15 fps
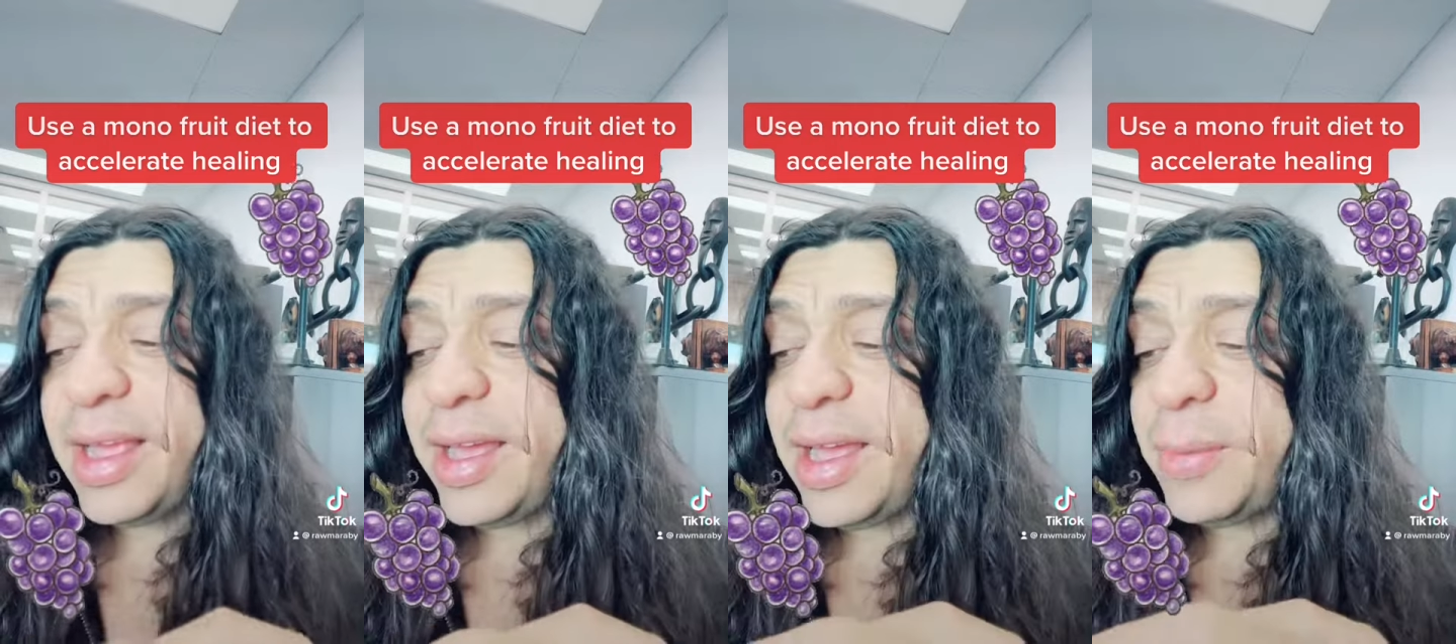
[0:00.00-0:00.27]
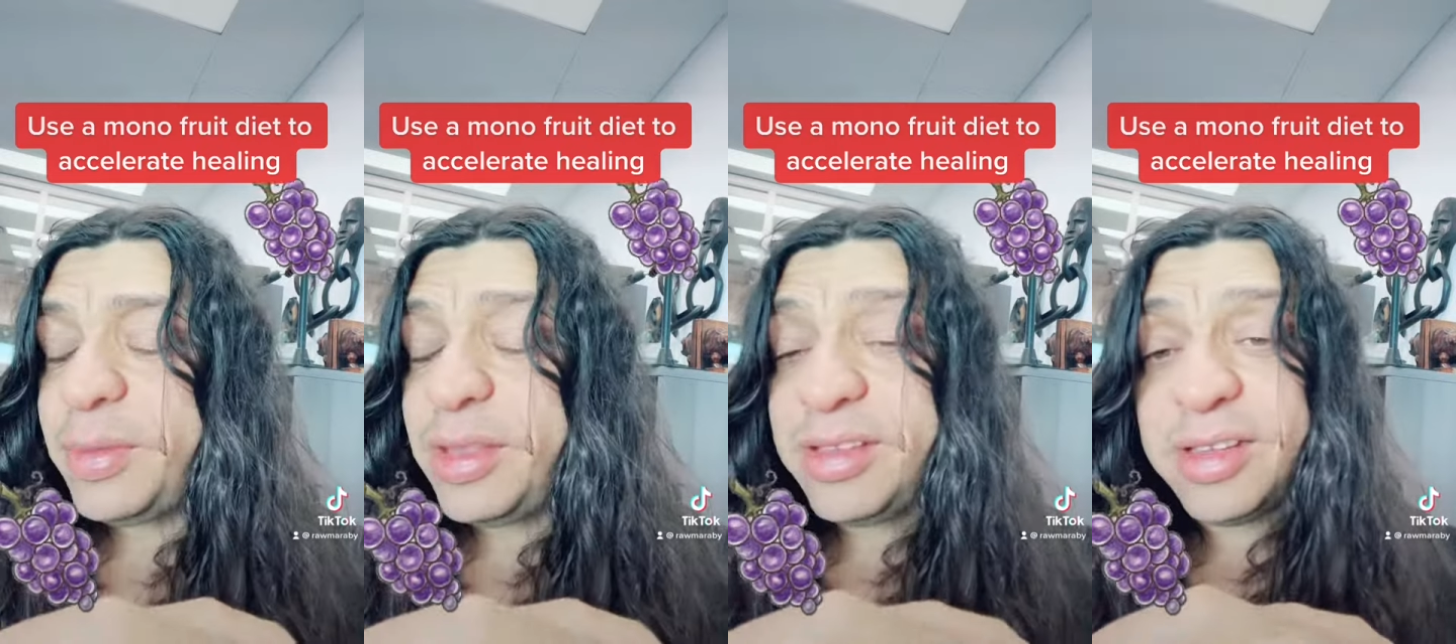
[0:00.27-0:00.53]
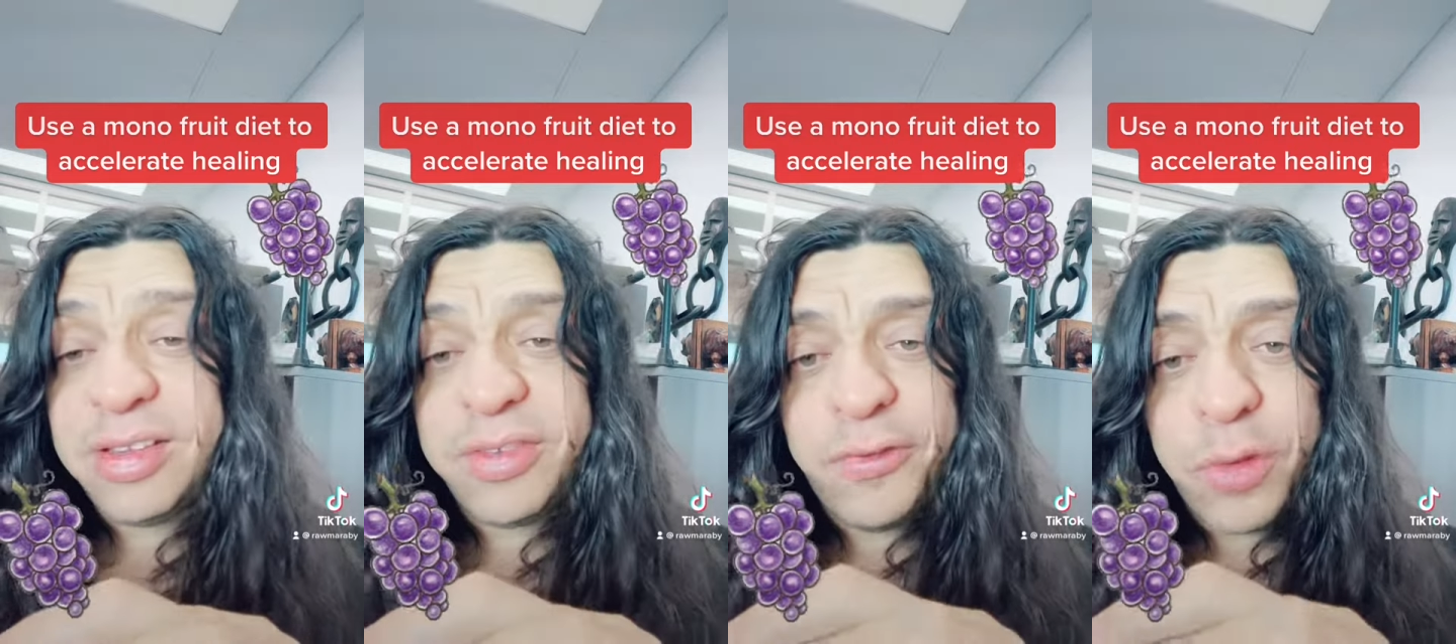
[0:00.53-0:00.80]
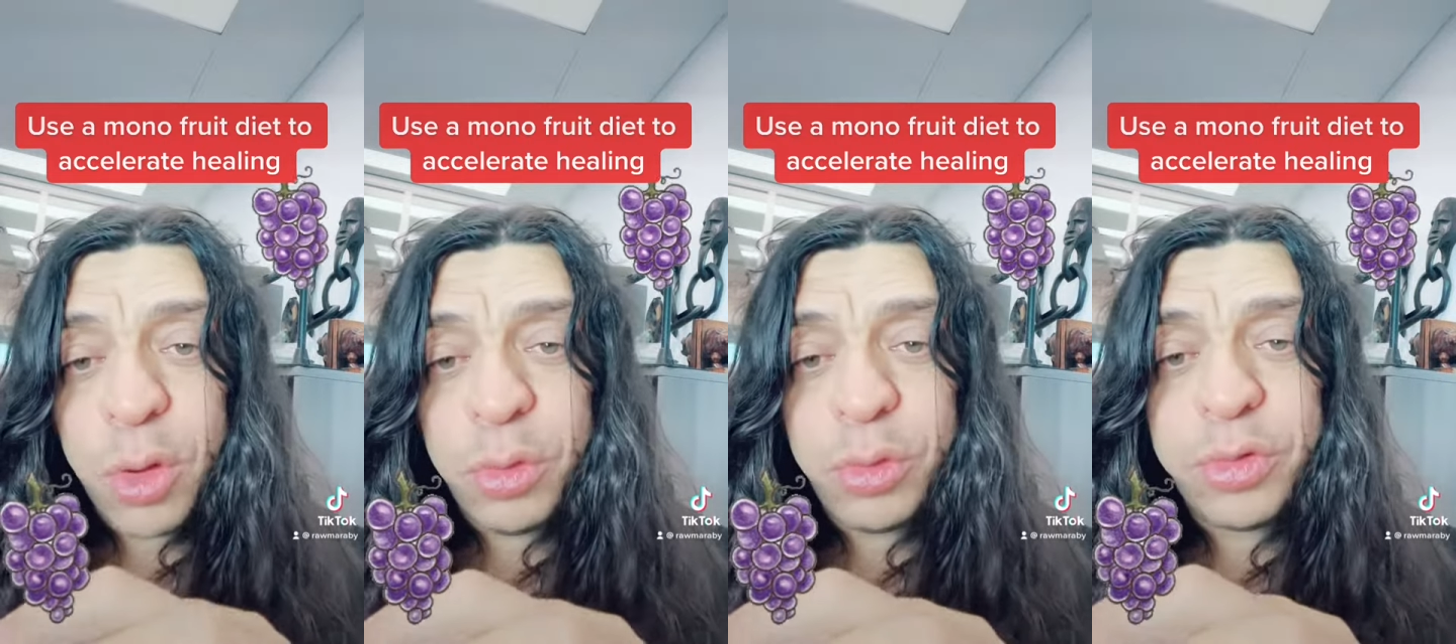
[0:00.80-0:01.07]
This is
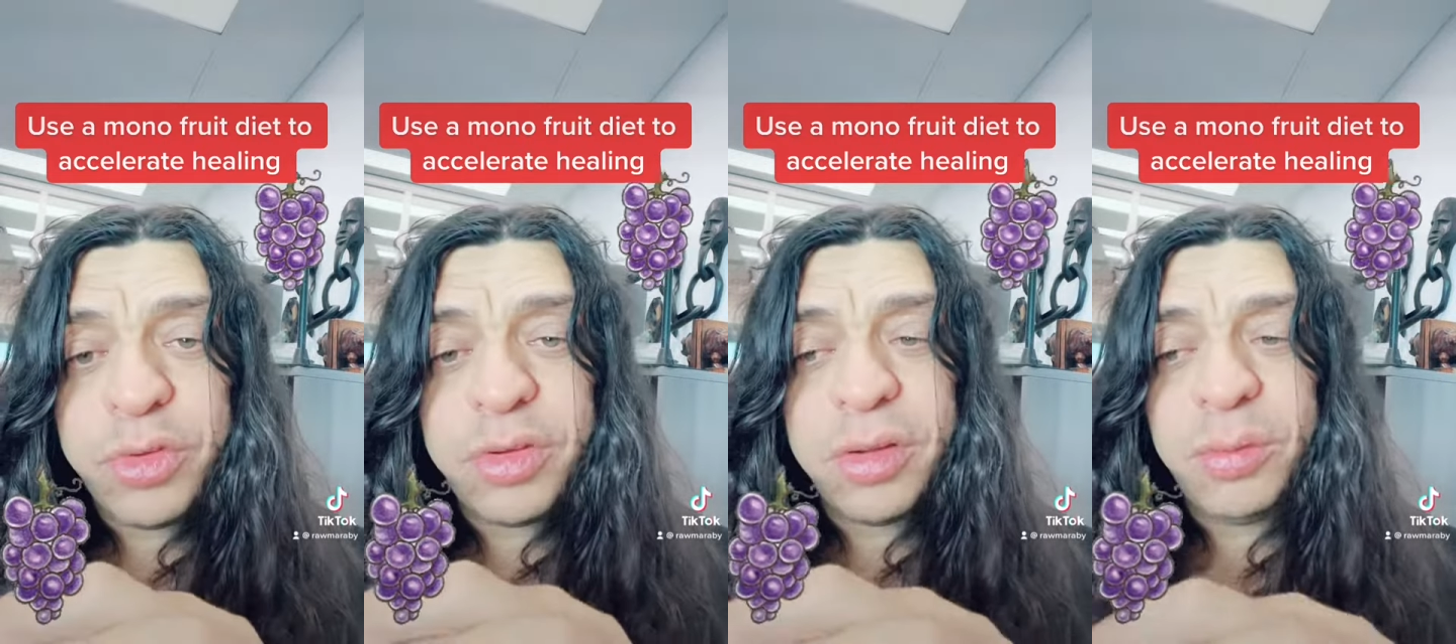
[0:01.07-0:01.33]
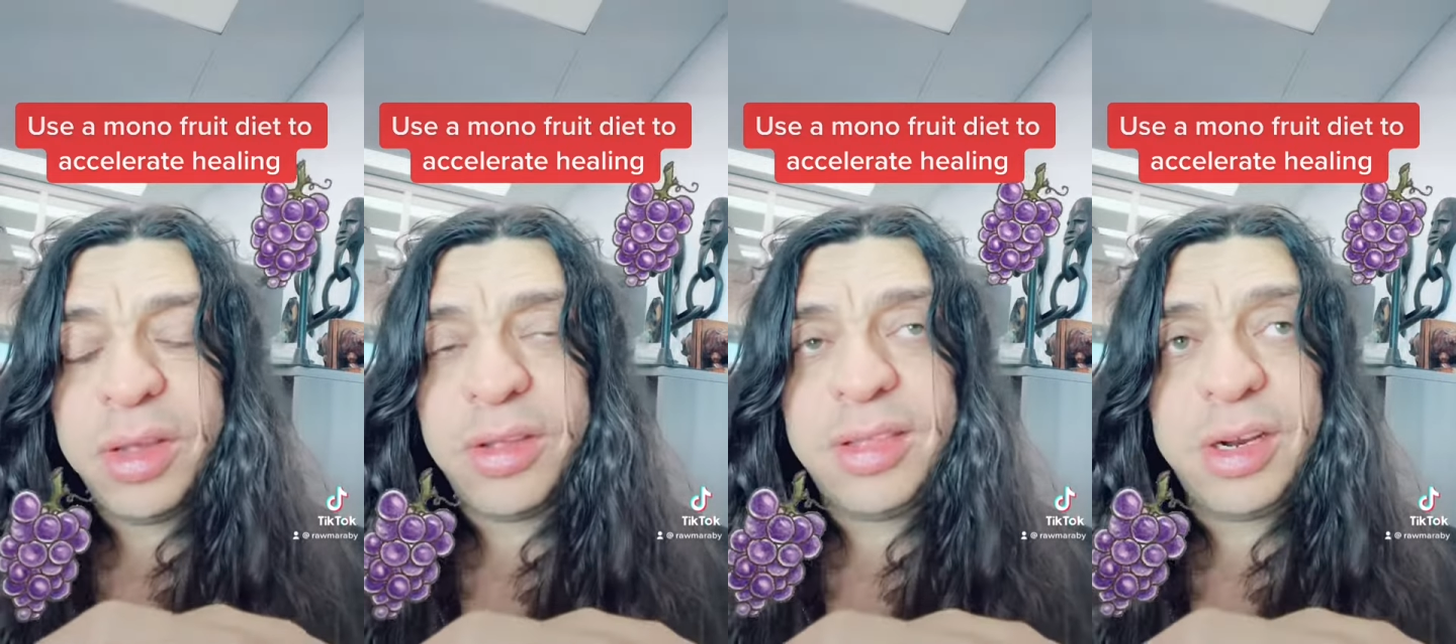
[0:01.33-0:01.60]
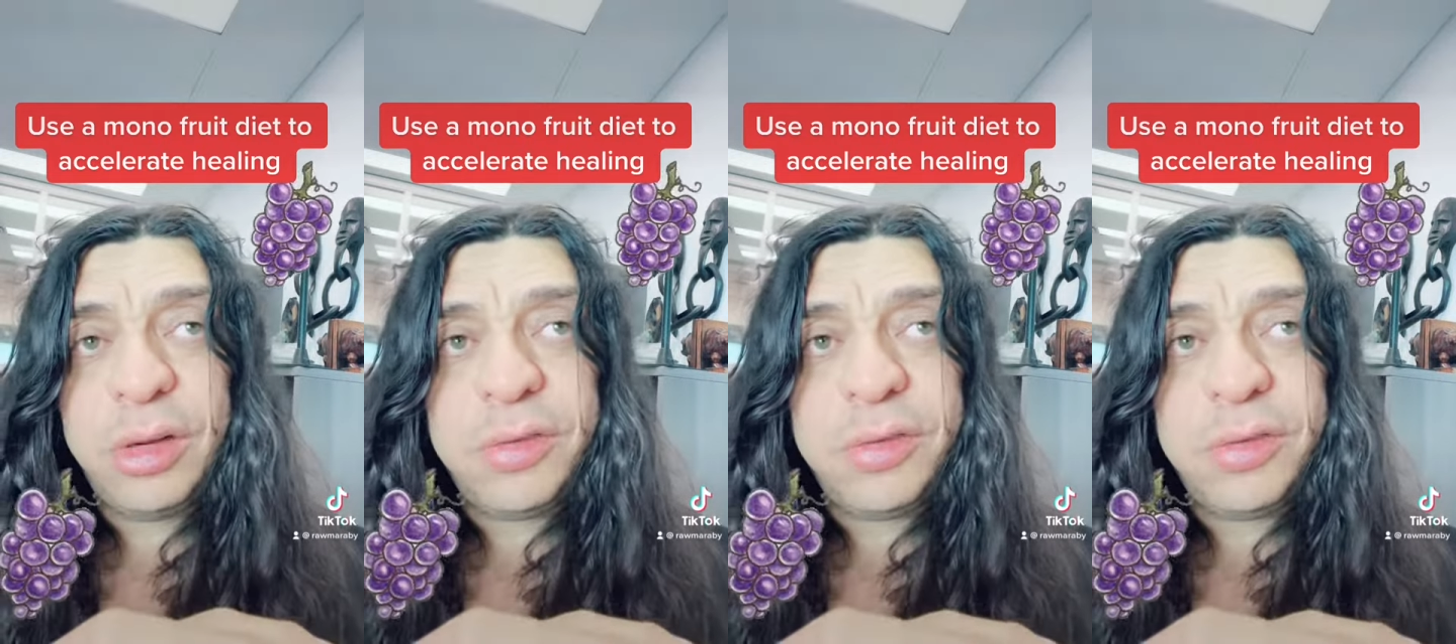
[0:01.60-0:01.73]
false. 3